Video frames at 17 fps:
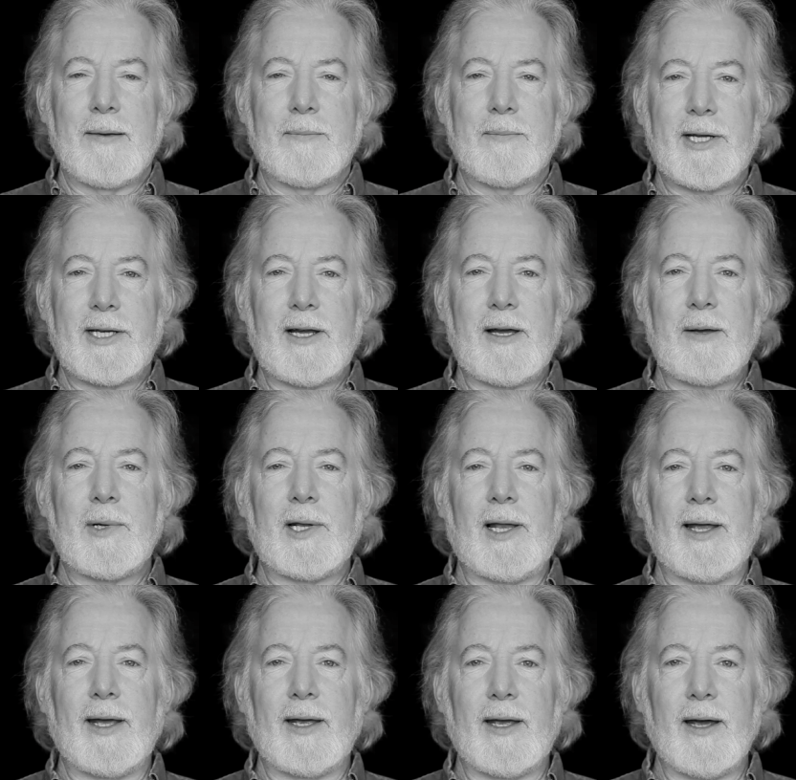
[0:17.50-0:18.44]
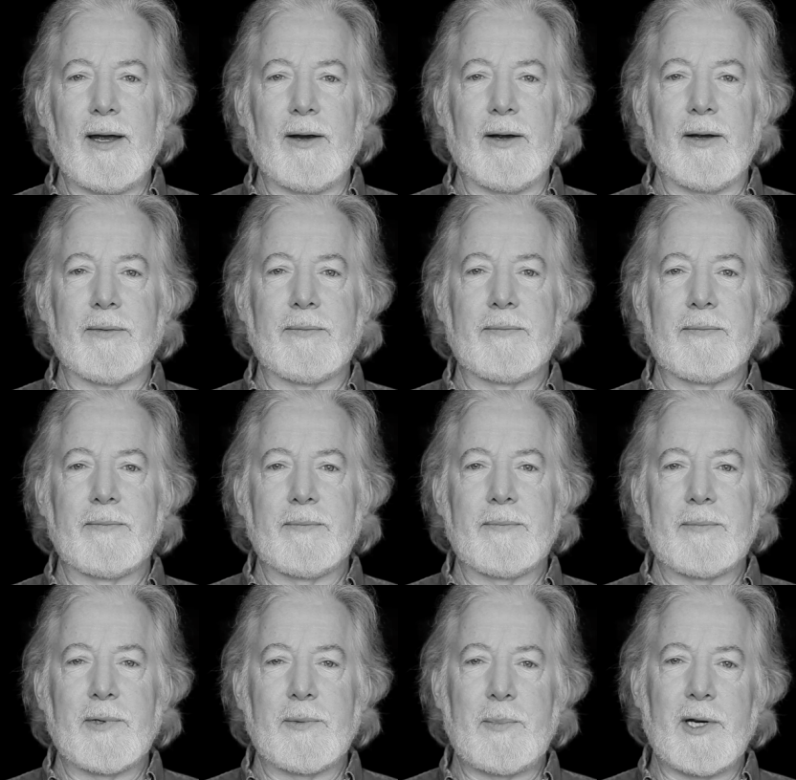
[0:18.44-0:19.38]
My time at Langara
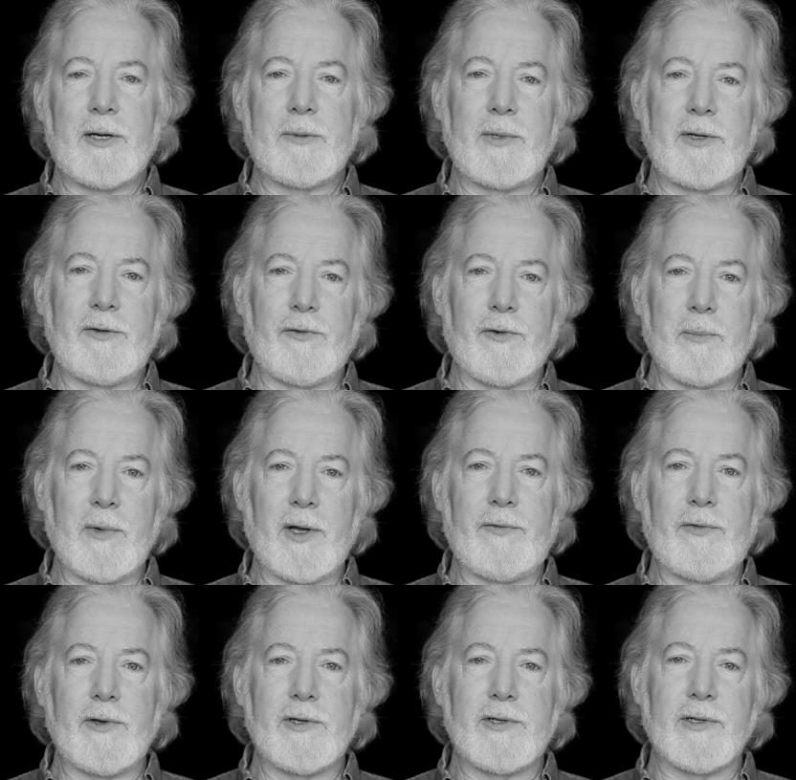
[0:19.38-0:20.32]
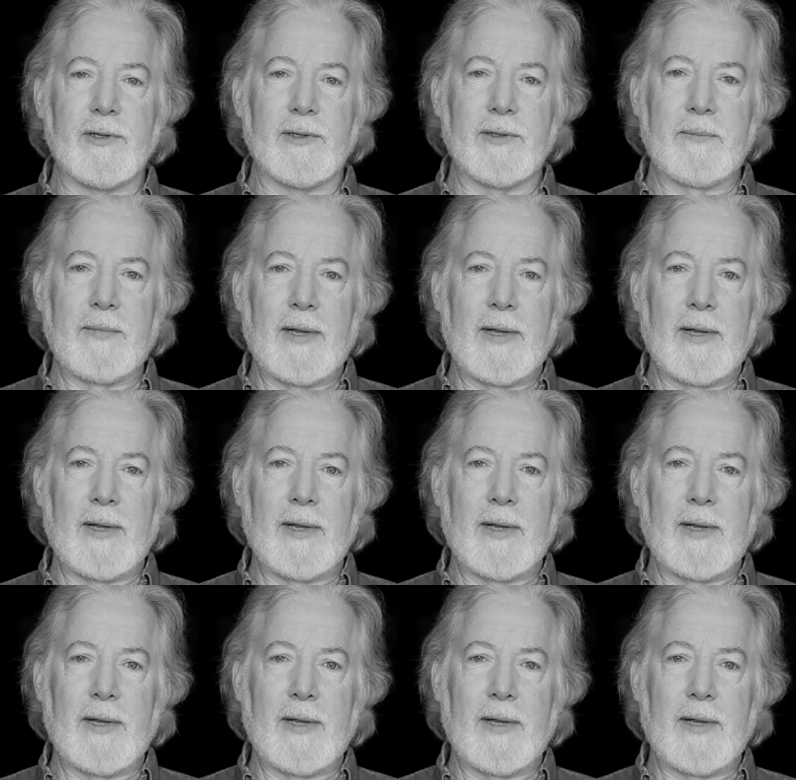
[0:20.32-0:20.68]
prepared me for my future